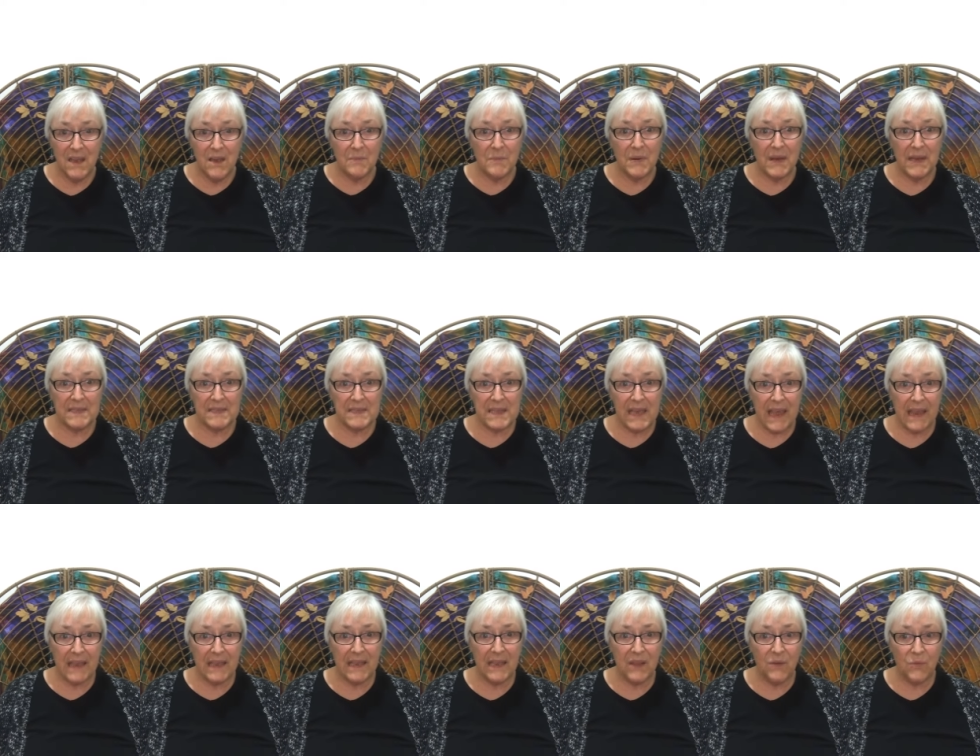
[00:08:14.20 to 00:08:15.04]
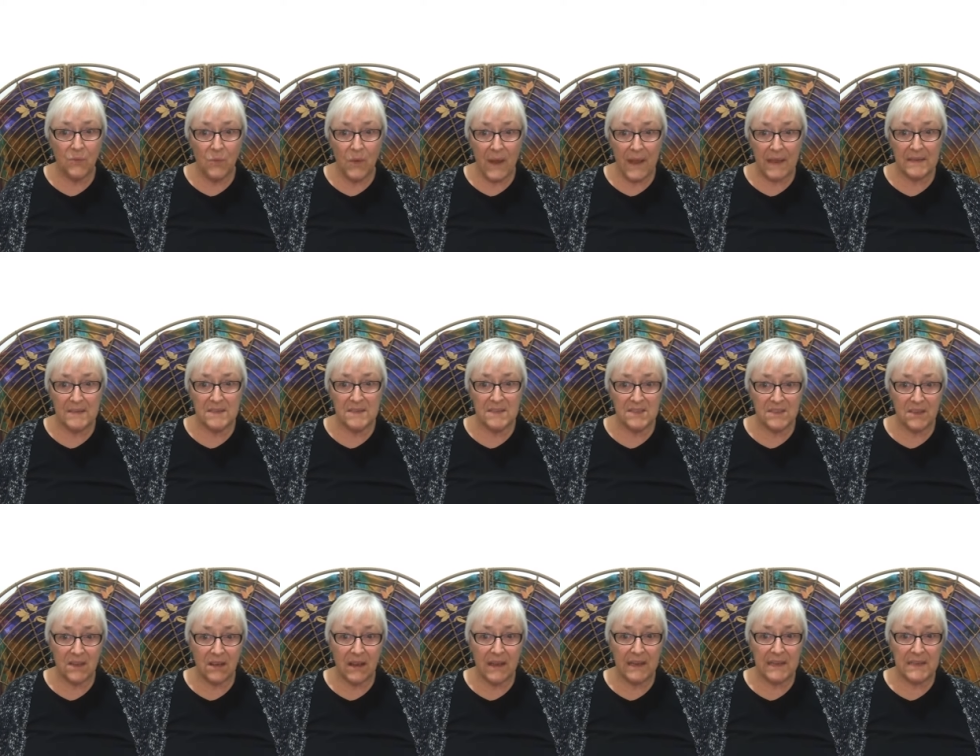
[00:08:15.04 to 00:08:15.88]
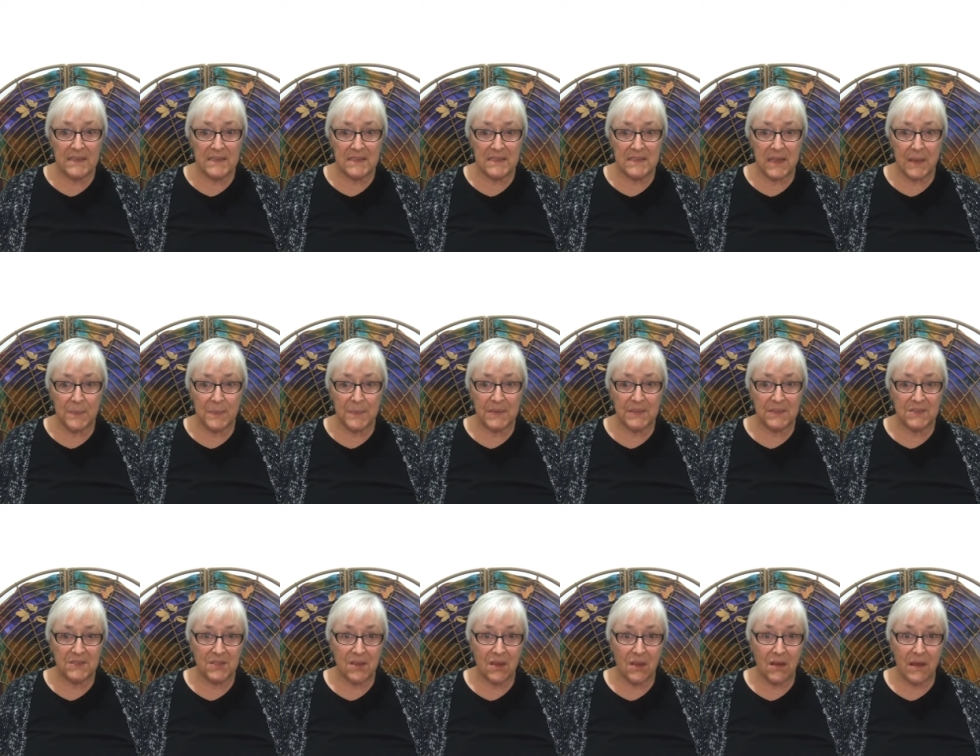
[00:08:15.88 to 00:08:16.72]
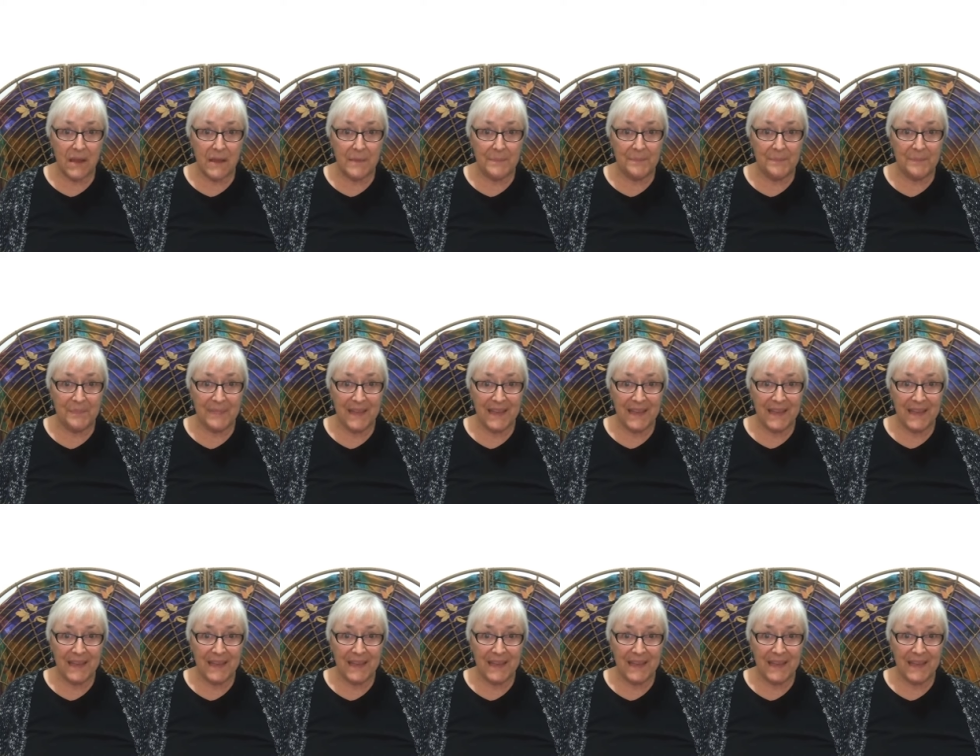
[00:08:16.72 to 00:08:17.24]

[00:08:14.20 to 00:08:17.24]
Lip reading: By taking one tiny step at a time,